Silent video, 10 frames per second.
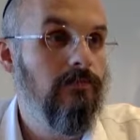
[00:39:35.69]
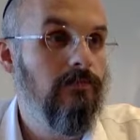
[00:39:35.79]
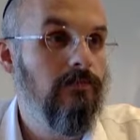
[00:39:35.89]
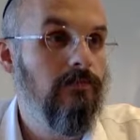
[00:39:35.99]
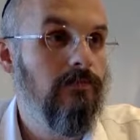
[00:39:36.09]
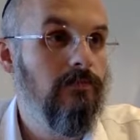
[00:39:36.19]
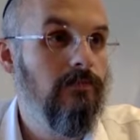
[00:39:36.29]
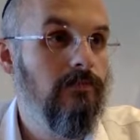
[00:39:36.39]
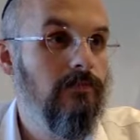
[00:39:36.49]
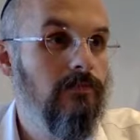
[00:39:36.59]
Uh,
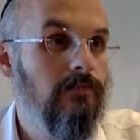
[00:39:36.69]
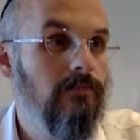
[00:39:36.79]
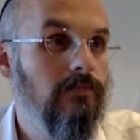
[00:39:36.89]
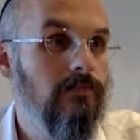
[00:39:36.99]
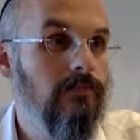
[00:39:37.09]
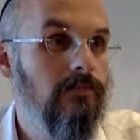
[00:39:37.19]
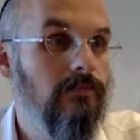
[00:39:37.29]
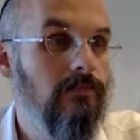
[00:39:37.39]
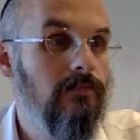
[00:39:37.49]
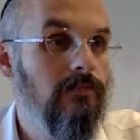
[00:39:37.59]
you're not going to do as much.
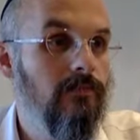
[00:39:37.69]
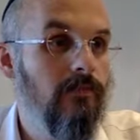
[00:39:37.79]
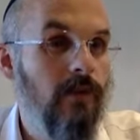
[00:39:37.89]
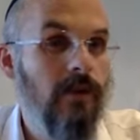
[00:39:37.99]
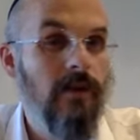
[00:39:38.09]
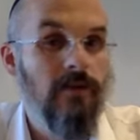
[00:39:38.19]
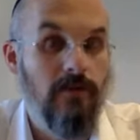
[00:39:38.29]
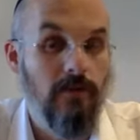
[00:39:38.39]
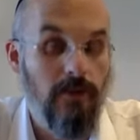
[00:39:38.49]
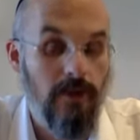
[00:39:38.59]

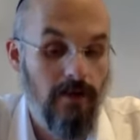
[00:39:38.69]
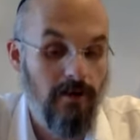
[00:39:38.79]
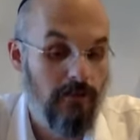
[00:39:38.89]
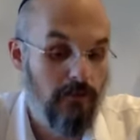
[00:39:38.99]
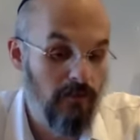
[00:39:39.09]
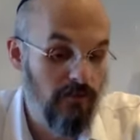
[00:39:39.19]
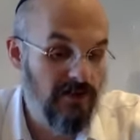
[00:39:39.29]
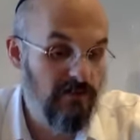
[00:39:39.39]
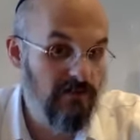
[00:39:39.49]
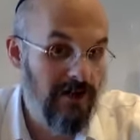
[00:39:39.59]
So from this
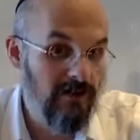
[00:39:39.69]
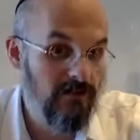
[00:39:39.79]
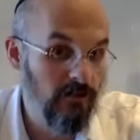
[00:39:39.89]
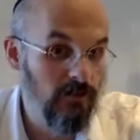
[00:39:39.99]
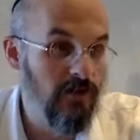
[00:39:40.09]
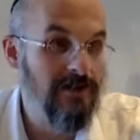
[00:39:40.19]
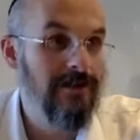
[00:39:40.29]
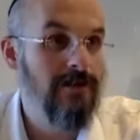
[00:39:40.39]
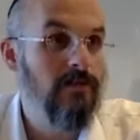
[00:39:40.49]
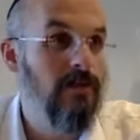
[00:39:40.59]
perspective, you'll do the
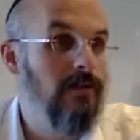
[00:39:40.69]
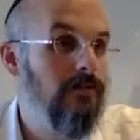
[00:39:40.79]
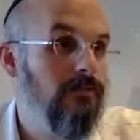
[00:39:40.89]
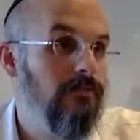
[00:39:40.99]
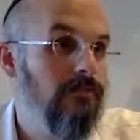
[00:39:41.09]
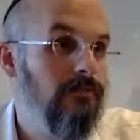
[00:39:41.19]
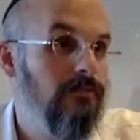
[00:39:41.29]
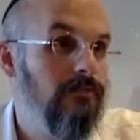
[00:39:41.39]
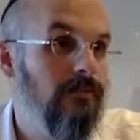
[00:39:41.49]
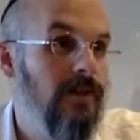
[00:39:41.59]
exact same thing.
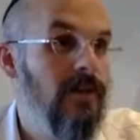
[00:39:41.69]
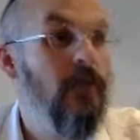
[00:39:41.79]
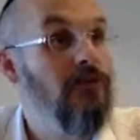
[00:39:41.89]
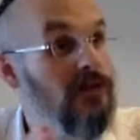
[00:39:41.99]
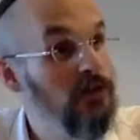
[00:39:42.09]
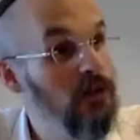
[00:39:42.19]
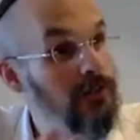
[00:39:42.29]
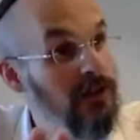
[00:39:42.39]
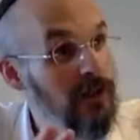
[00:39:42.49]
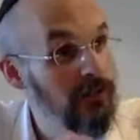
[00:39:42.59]
And there's a story
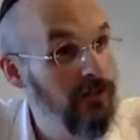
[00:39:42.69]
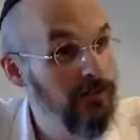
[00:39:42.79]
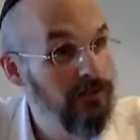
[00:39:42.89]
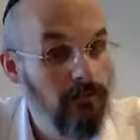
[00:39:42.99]
about Shem Tov.